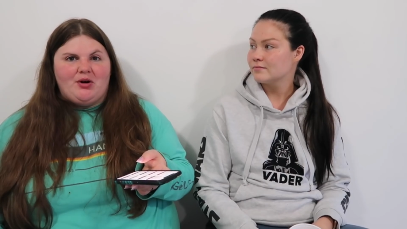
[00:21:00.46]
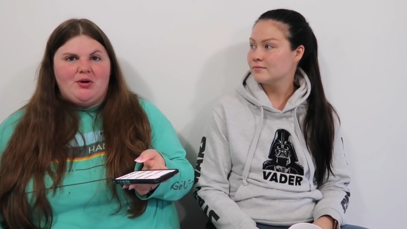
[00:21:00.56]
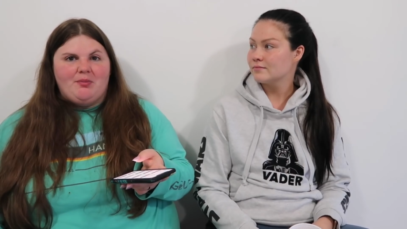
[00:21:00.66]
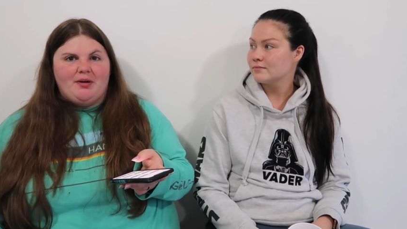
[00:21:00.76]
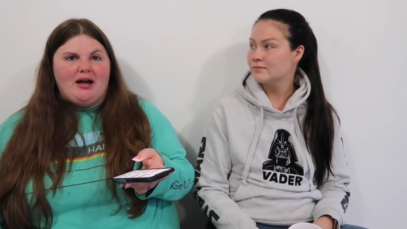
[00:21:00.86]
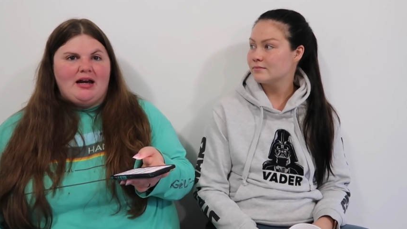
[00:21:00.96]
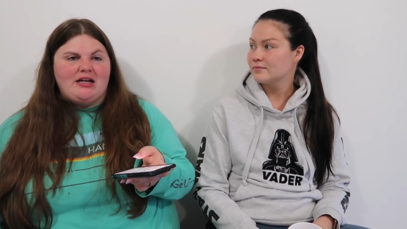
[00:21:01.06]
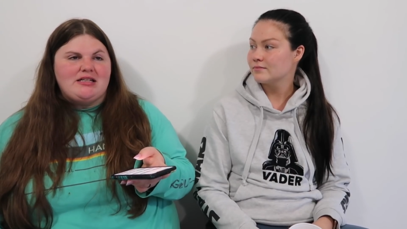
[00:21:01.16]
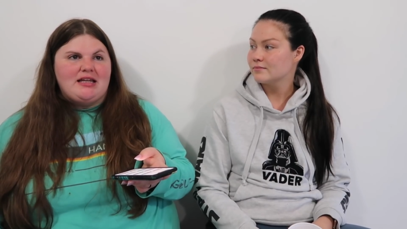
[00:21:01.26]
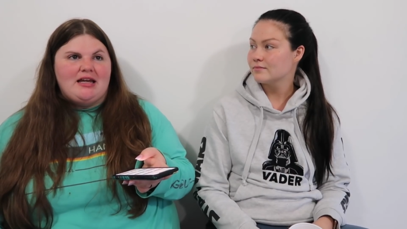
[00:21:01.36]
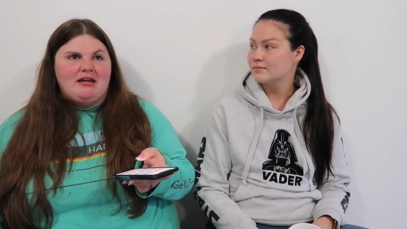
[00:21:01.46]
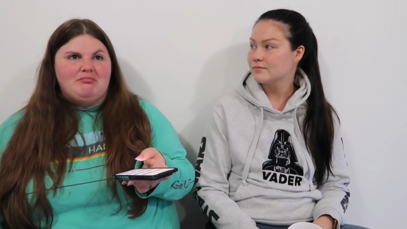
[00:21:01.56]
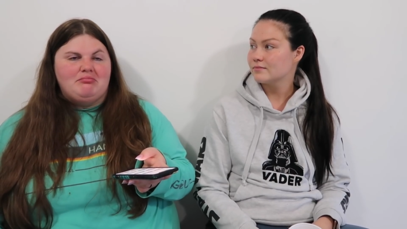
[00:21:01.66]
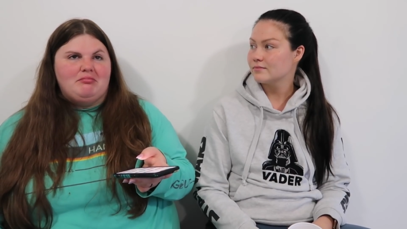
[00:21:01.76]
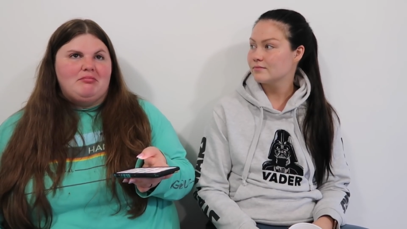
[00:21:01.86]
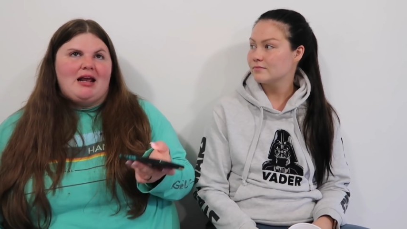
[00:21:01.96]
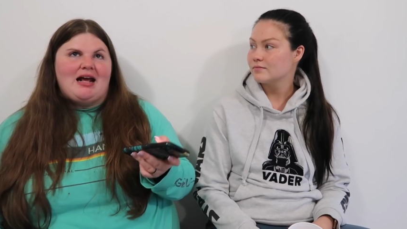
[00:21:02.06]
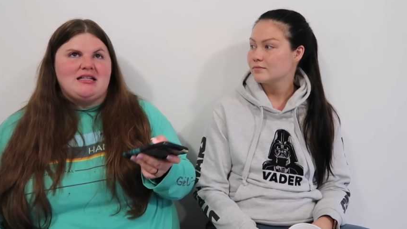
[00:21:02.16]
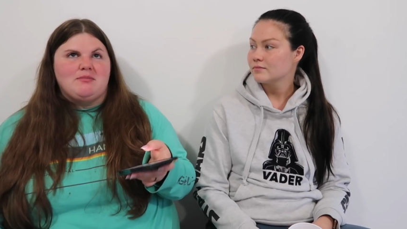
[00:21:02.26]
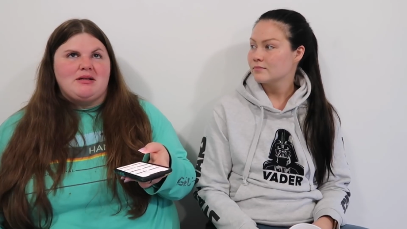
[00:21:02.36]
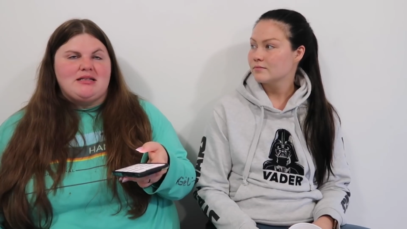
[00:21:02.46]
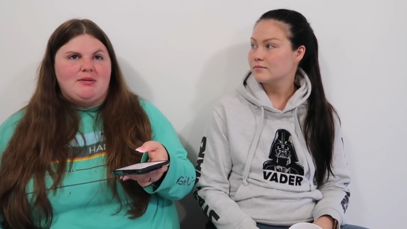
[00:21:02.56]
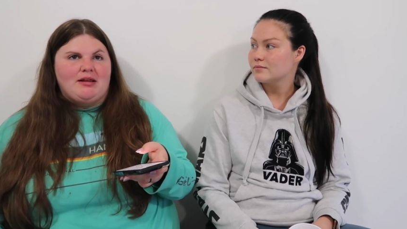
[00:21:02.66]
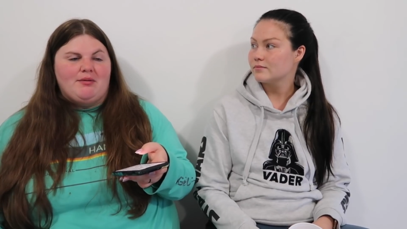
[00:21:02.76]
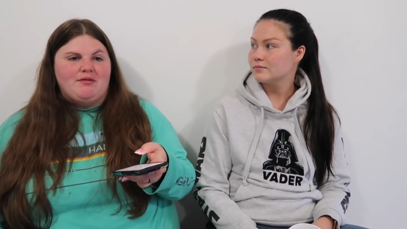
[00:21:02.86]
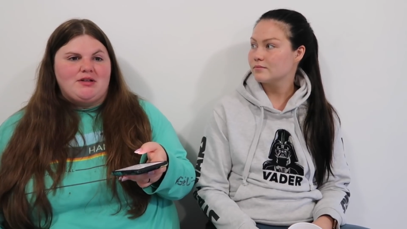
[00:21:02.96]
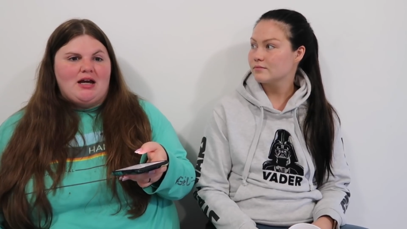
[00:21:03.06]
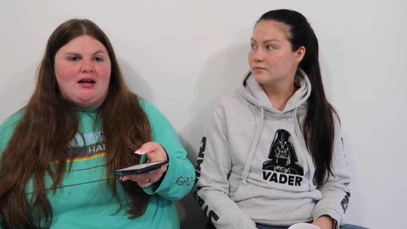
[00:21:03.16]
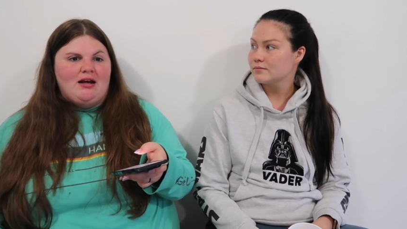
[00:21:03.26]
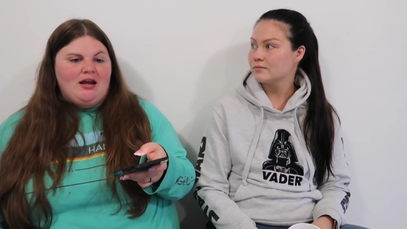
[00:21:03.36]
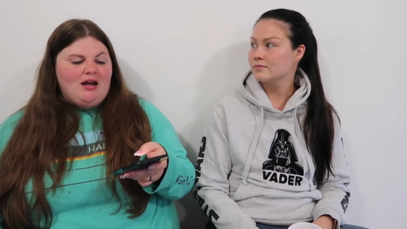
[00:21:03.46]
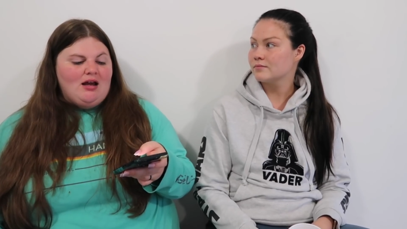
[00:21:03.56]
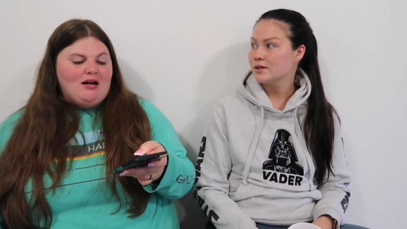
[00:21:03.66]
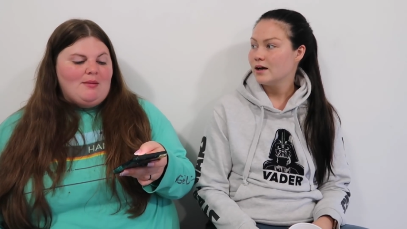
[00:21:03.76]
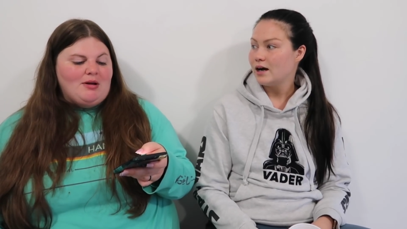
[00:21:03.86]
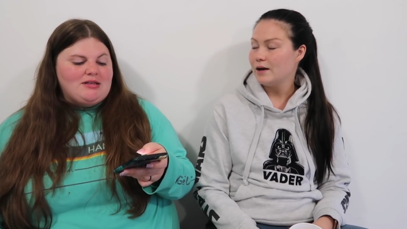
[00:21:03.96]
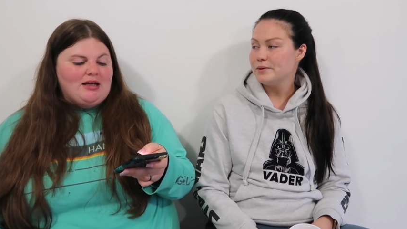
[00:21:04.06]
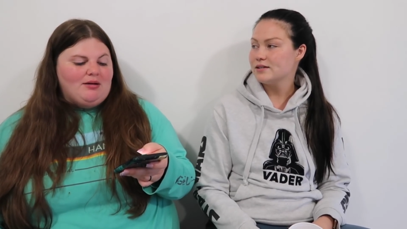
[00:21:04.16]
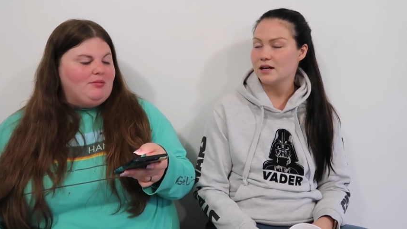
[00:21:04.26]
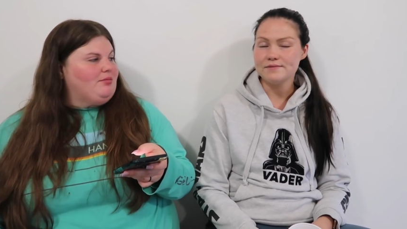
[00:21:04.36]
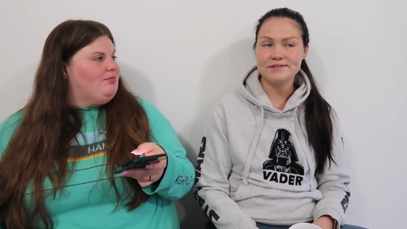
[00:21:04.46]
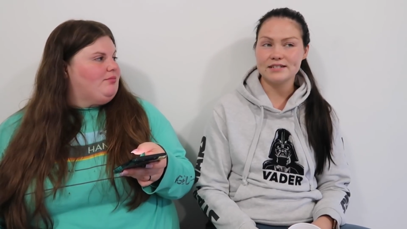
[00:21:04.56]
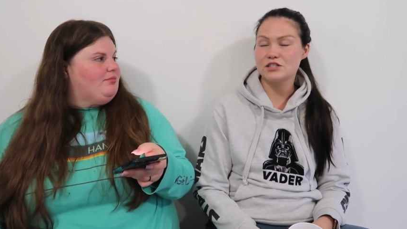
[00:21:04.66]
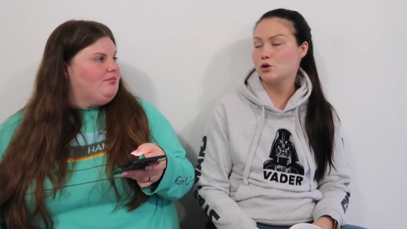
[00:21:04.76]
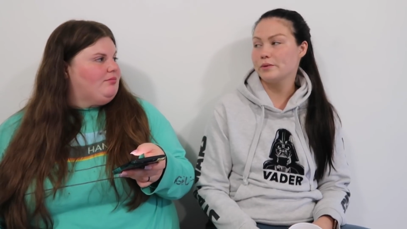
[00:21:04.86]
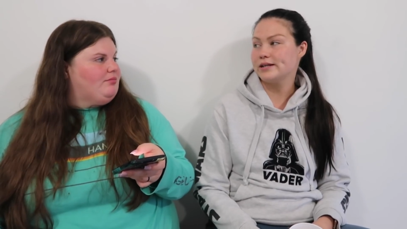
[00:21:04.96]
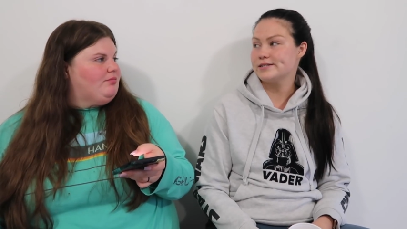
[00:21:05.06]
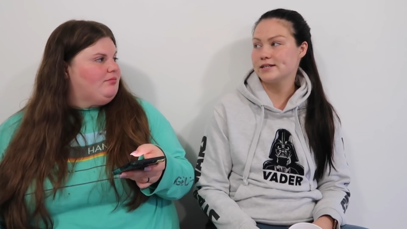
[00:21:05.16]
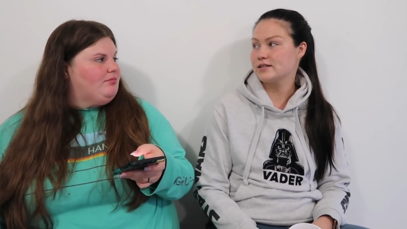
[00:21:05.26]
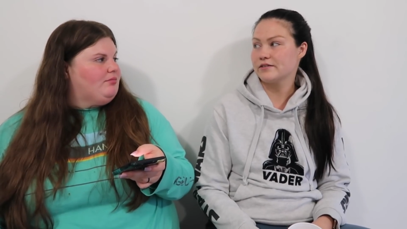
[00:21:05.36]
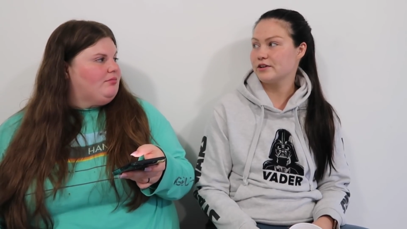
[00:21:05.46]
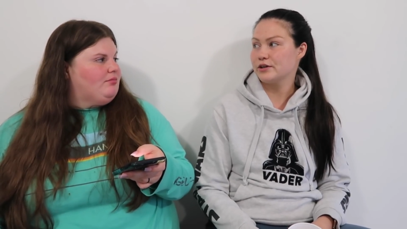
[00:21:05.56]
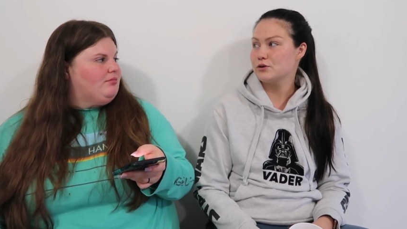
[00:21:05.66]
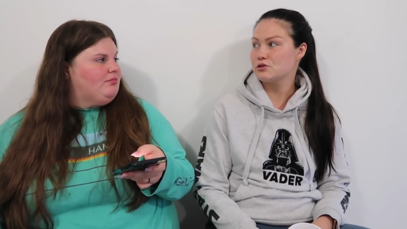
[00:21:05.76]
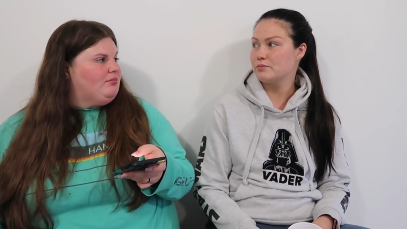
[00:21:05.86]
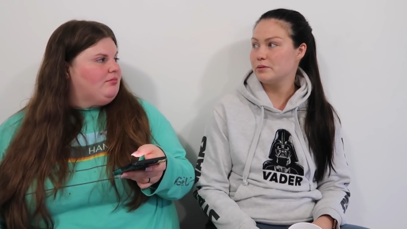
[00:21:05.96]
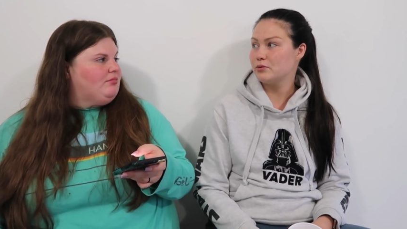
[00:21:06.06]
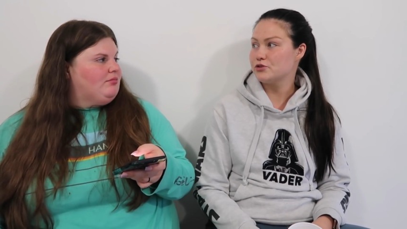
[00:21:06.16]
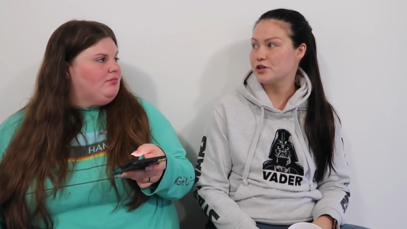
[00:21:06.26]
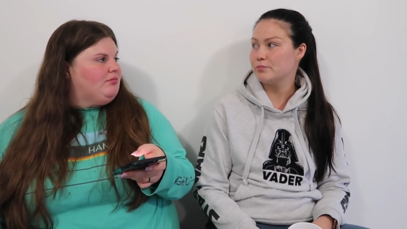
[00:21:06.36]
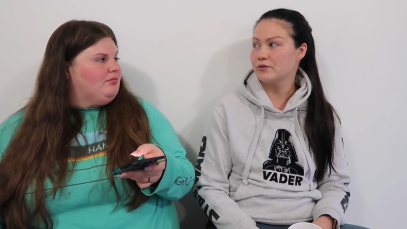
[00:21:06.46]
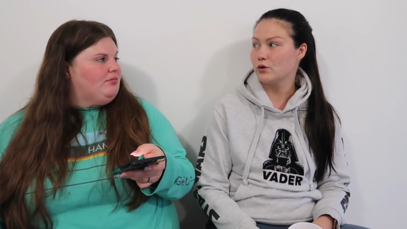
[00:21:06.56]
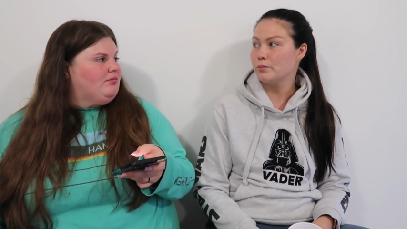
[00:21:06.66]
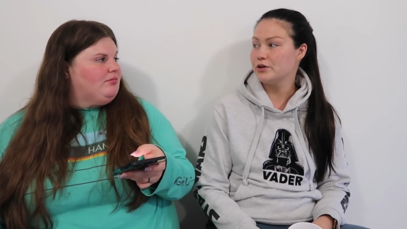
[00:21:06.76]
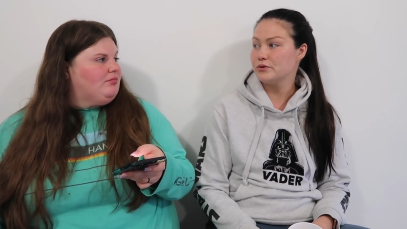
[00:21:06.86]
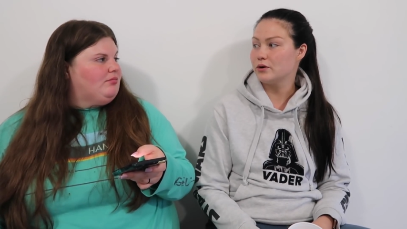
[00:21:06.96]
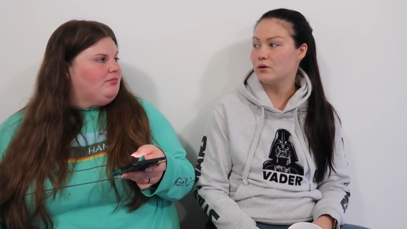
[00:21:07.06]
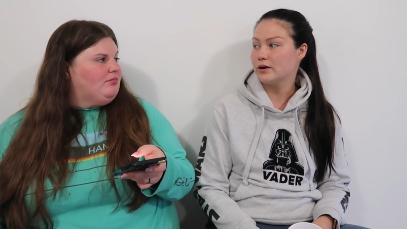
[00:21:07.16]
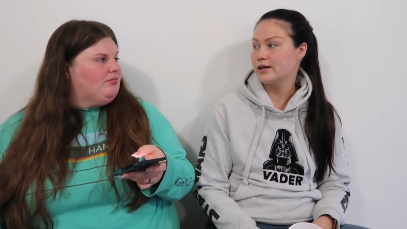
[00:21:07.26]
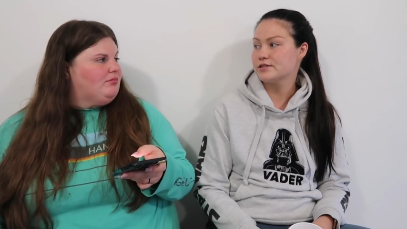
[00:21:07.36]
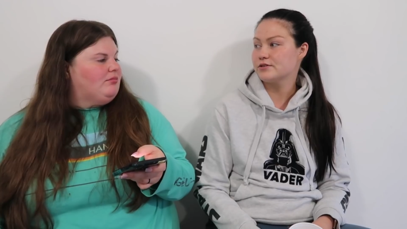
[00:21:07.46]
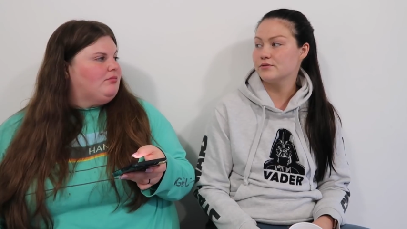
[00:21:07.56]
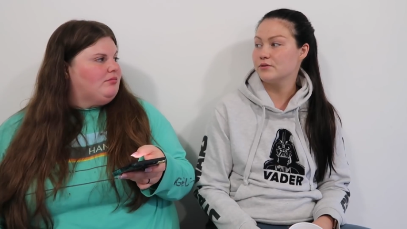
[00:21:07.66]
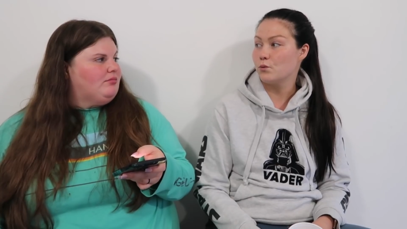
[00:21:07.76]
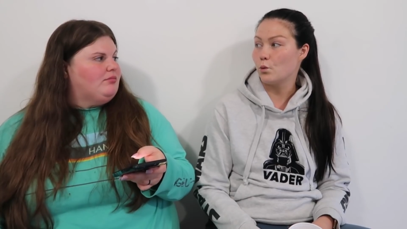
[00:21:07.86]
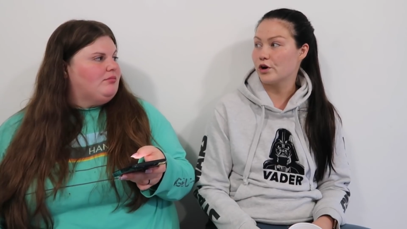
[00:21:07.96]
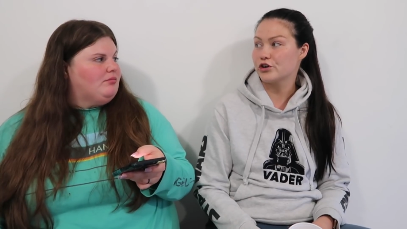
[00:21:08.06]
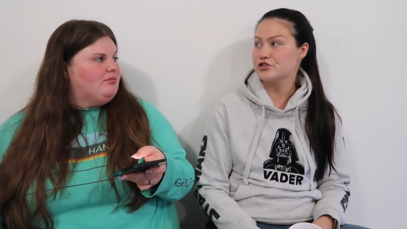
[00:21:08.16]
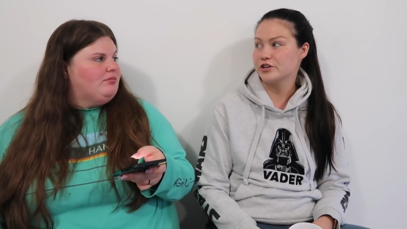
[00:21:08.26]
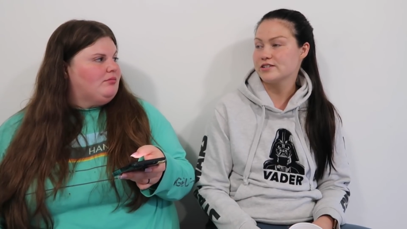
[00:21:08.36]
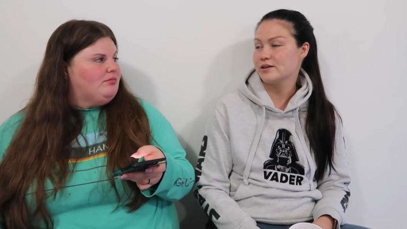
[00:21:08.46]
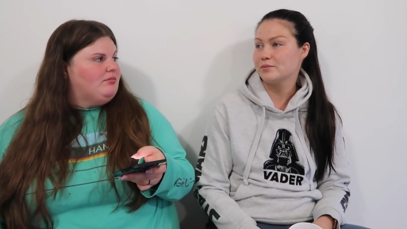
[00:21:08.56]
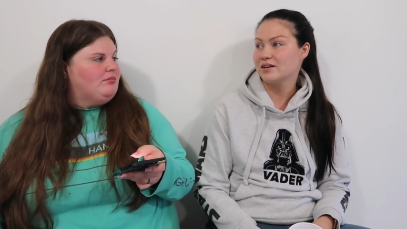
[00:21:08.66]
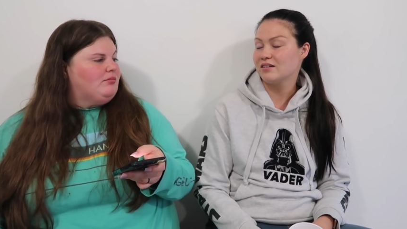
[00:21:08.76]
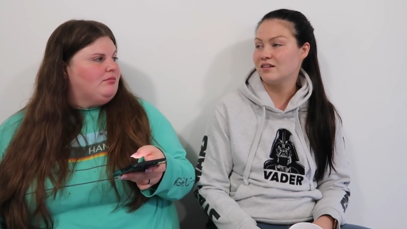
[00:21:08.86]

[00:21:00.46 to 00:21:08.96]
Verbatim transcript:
Speaker 1: rope. I just think it it hasn't been something that we've done. Mm -hmm. I'm not. I've, I've seen so
Speaker 2: many TikTok videos of people jumping rope and doing all kinds of weird tricks, and I'm like,